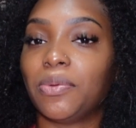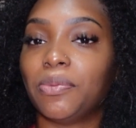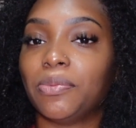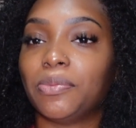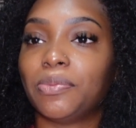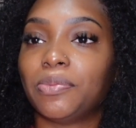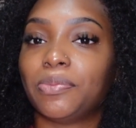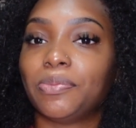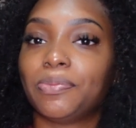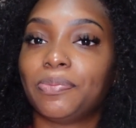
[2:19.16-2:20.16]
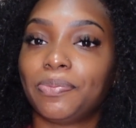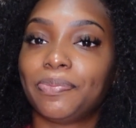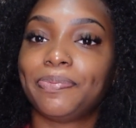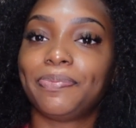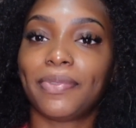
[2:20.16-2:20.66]
It looks good.
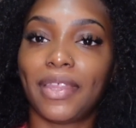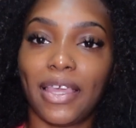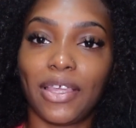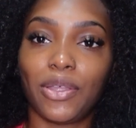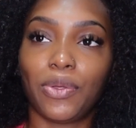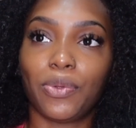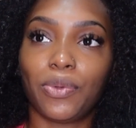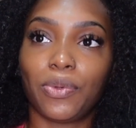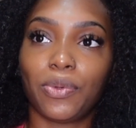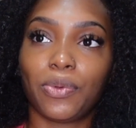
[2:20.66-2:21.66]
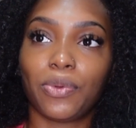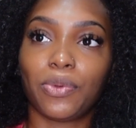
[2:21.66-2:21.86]
What if you did a wash and go?